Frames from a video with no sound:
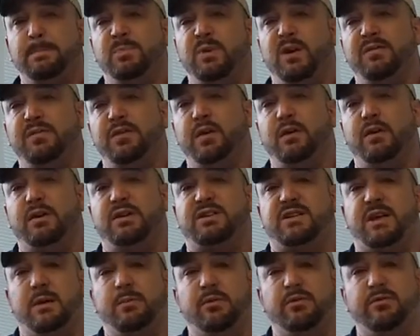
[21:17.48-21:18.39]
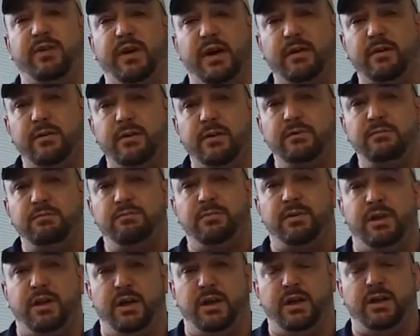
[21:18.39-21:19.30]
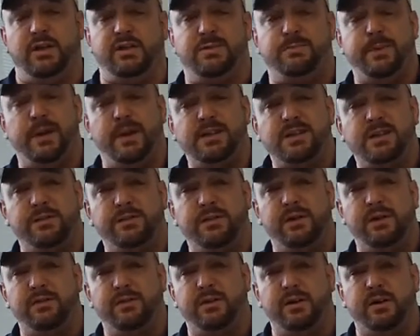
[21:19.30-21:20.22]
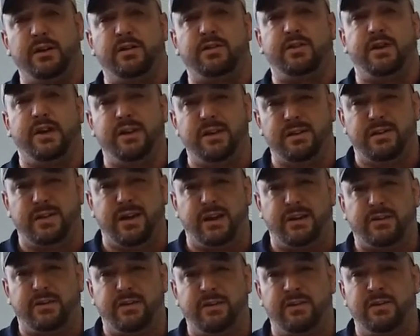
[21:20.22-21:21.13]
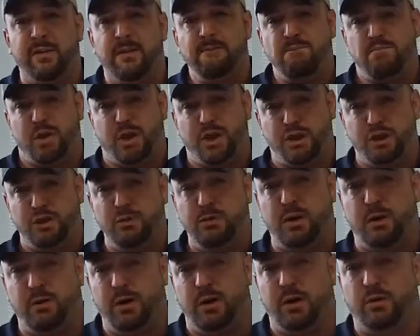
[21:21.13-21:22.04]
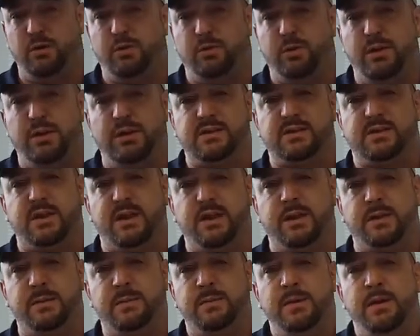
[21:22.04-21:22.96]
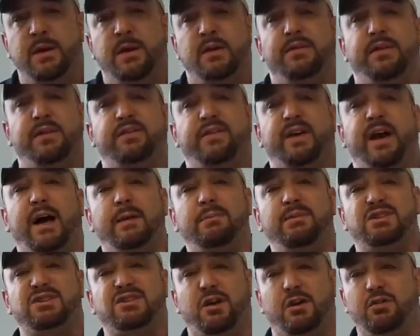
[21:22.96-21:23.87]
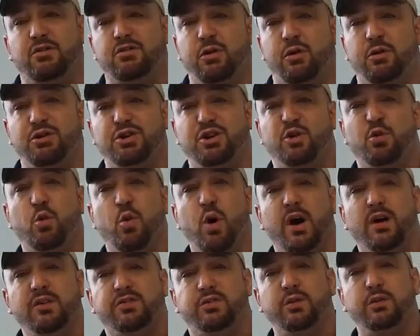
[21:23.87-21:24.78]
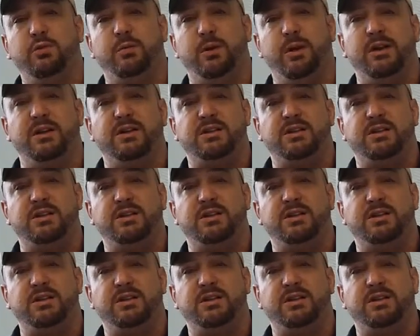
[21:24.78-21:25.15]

If you're a disabled veteran, and especially if you're living in the state of Texas, and you don't own real estate, the time to start growing your wealth through real